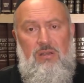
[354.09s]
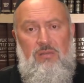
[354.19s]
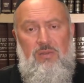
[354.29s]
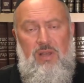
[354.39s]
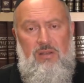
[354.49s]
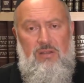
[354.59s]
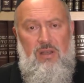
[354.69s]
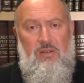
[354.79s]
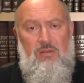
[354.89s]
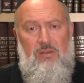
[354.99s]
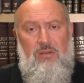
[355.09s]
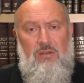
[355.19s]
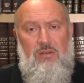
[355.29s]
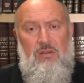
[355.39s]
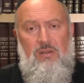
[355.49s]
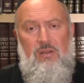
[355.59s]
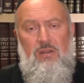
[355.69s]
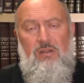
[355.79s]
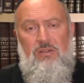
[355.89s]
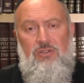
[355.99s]
without doubt,
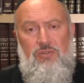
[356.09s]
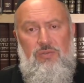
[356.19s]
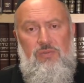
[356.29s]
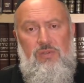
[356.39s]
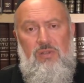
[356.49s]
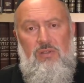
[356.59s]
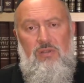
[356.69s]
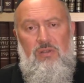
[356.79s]
Jews